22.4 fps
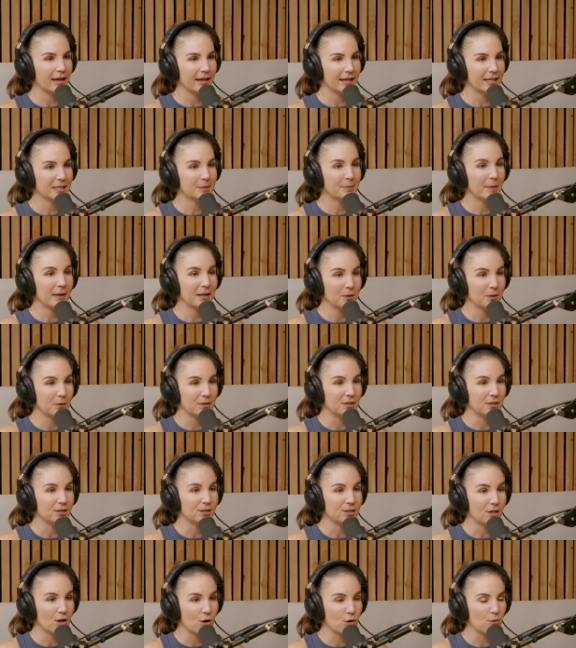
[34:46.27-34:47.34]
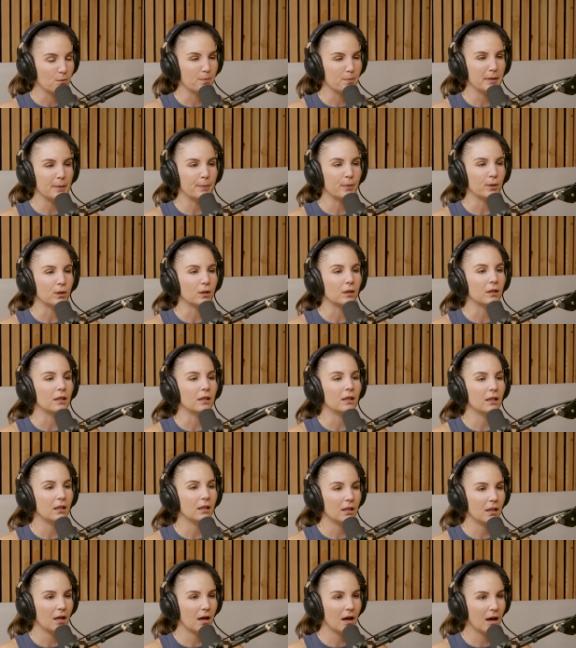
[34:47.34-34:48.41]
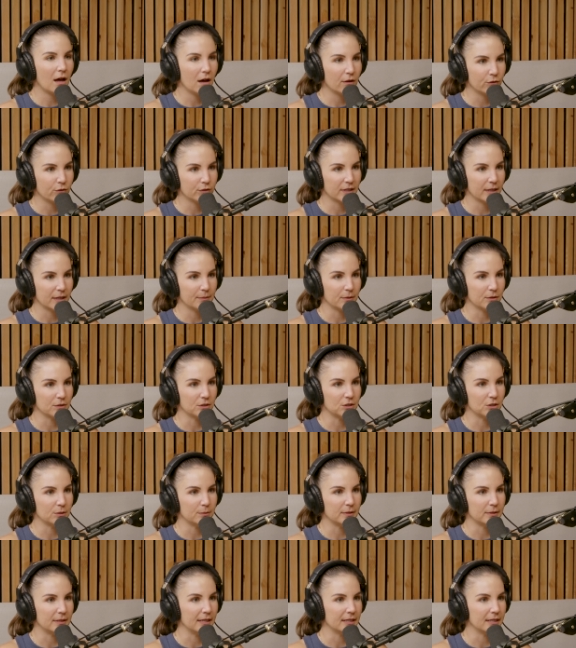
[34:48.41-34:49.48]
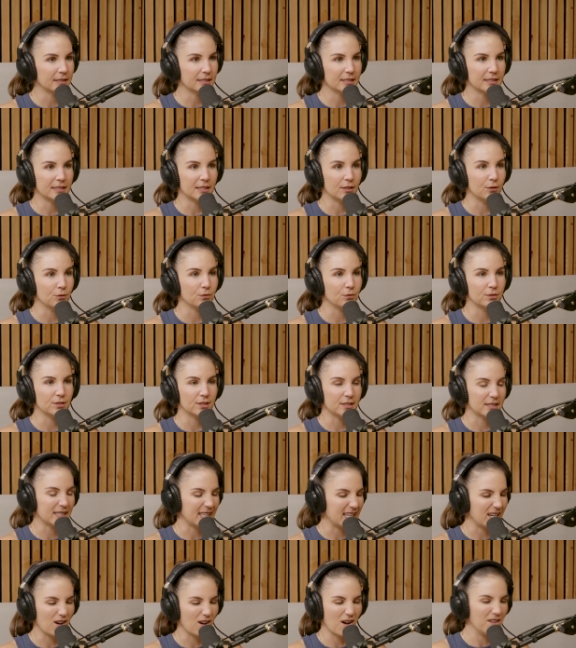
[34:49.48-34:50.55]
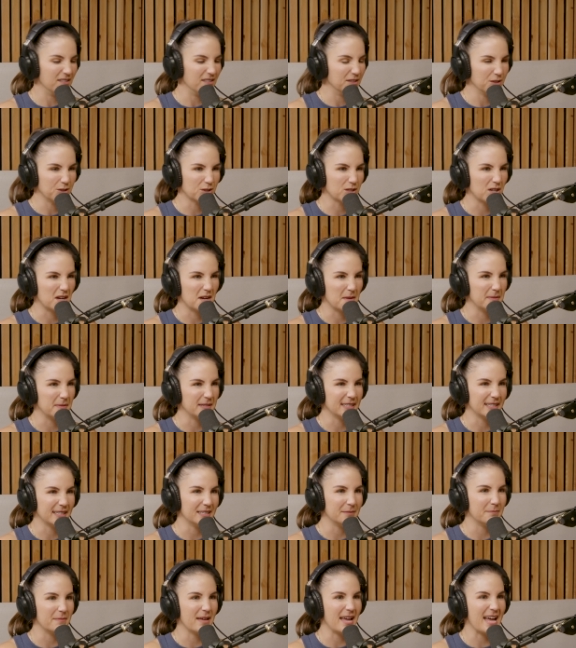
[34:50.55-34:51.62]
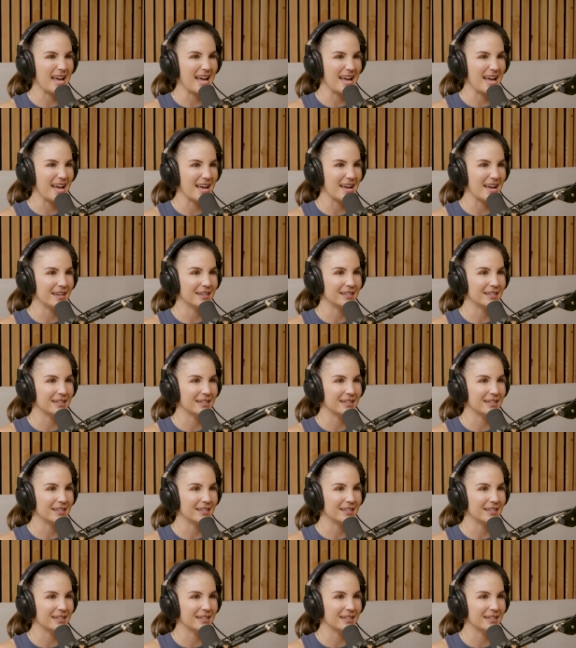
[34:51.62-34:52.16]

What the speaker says: It's better when you don't. People love when I post stupid things because they just get all in those comments and get mad.